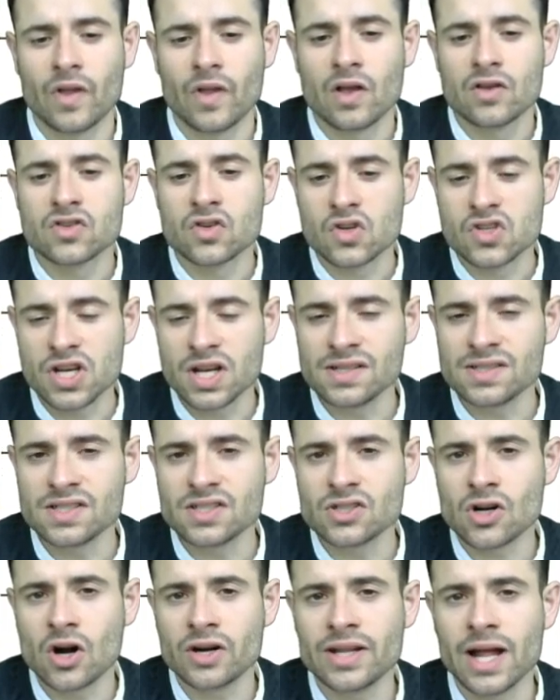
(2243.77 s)
So chances
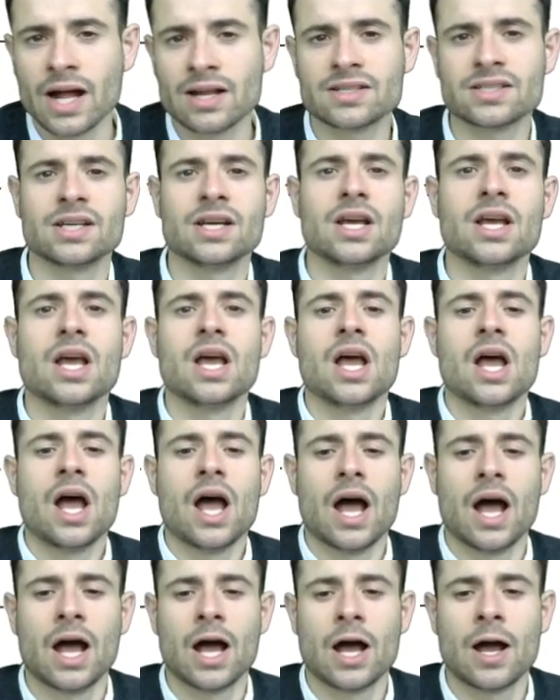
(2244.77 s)
are that
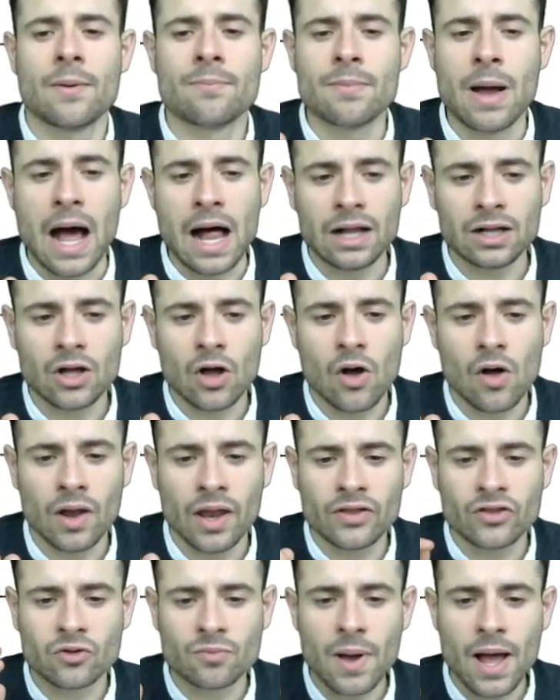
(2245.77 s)
alcohol
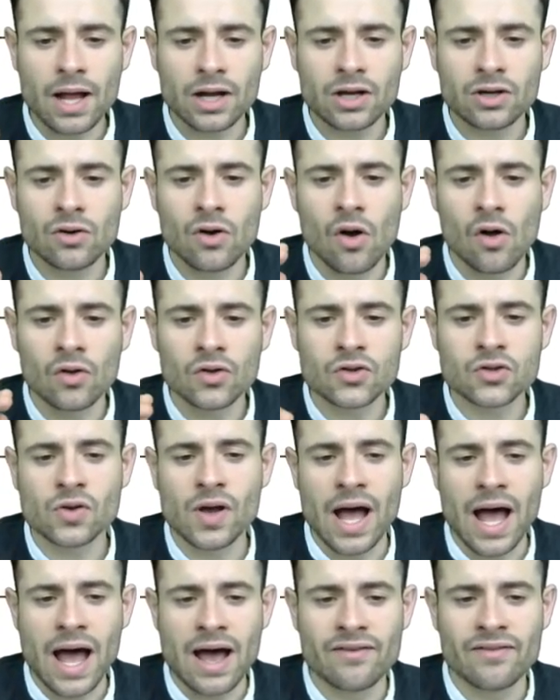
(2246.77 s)
and tobacco also
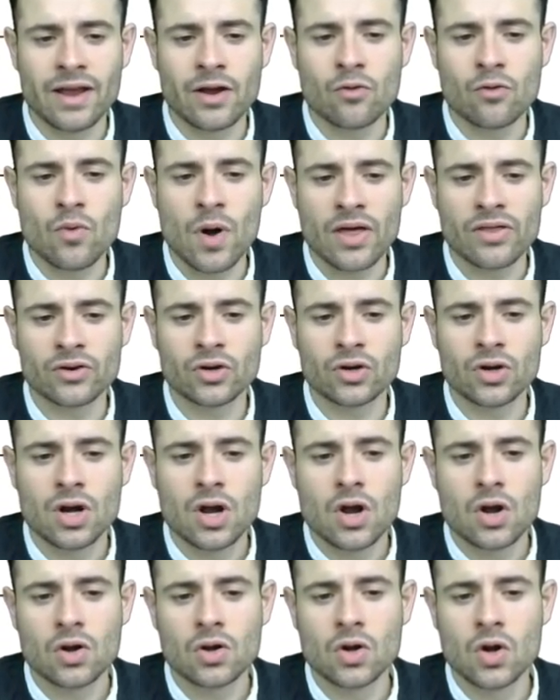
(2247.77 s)
have a rather
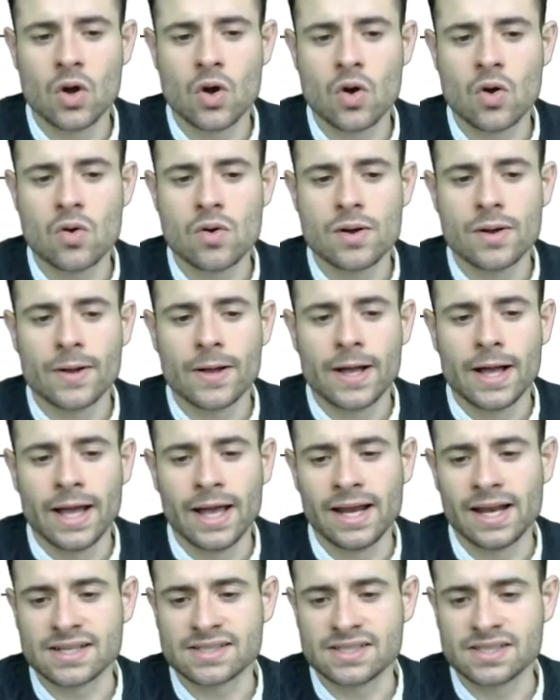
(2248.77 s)
low
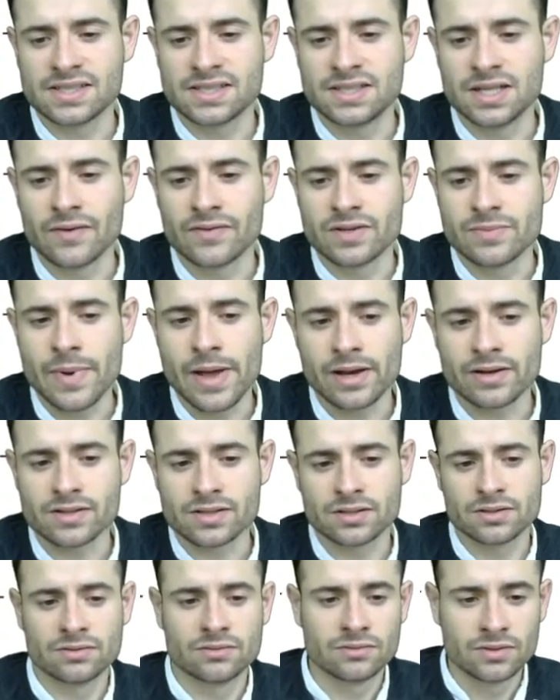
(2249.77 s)
elasticity of demand.
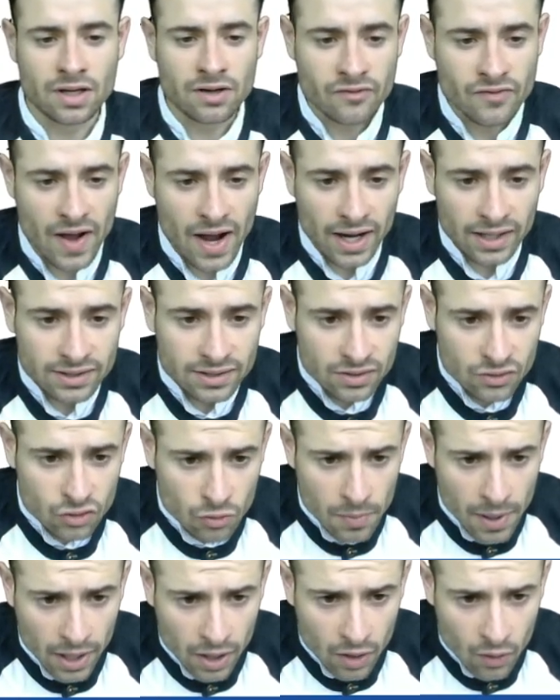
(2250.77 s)
In fact,
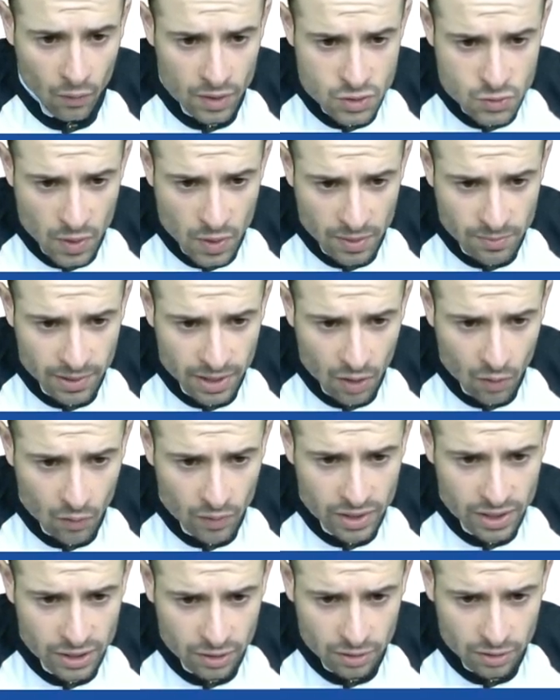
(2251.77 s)
tobacco is right below
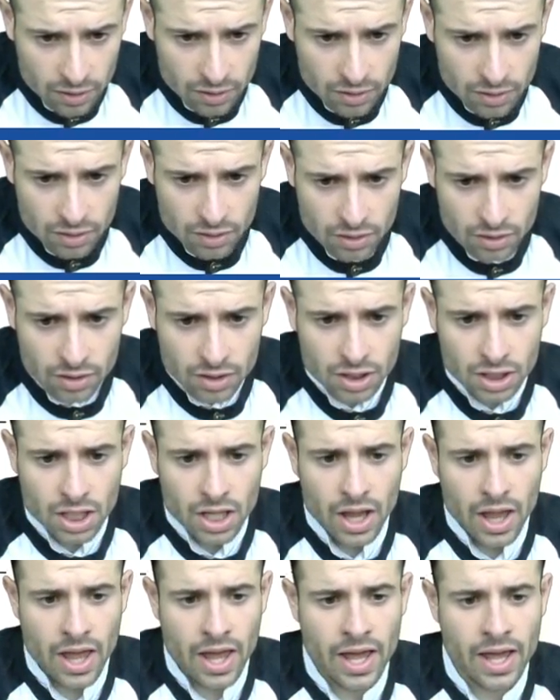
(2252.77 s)
here,
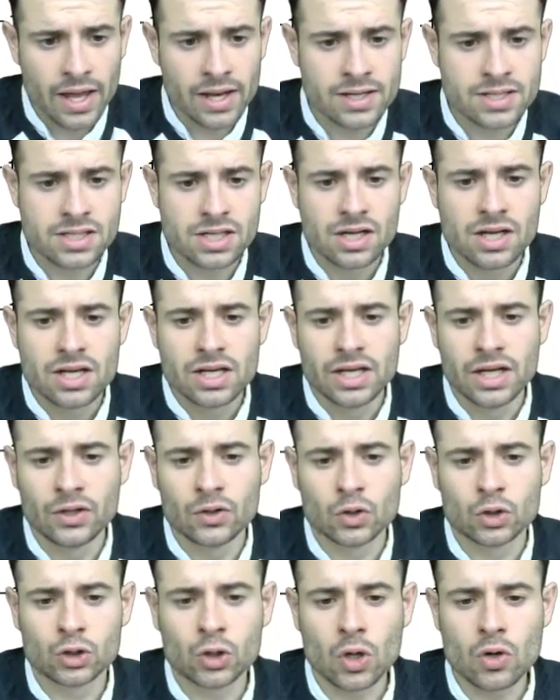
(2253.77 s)
and in
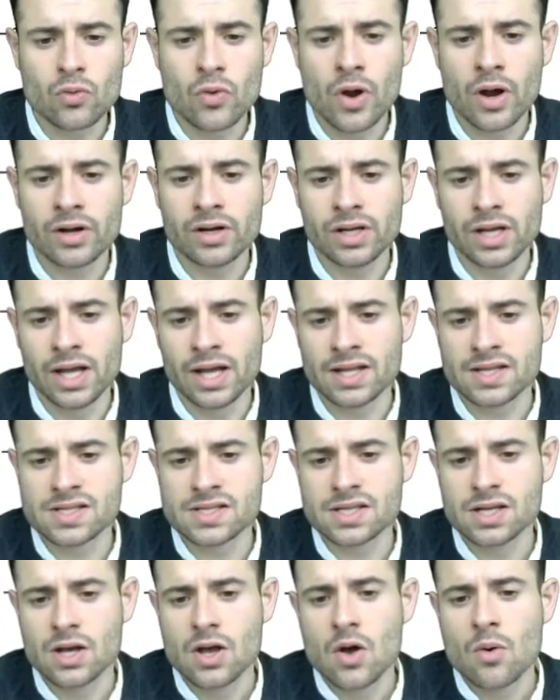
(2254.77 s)
the short run,
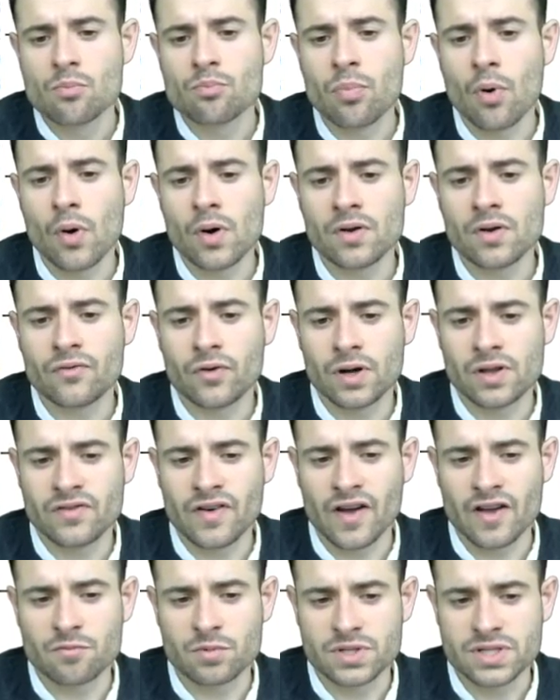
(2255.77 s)
it's
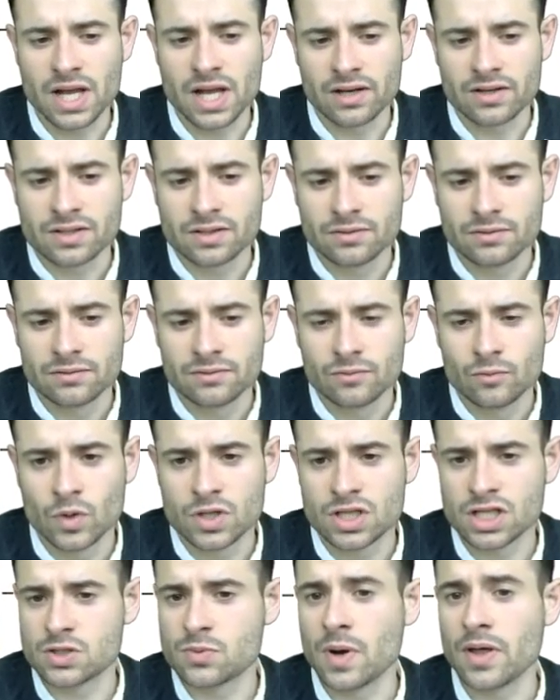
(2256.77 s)
0.45%,
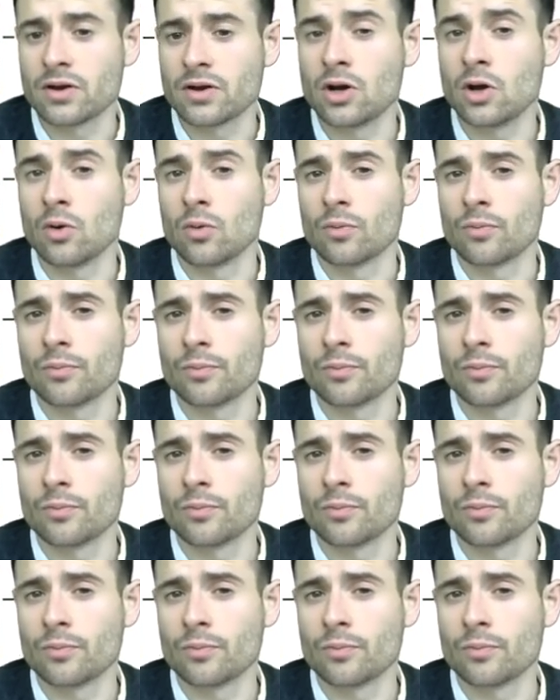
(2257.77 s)
which is rather low.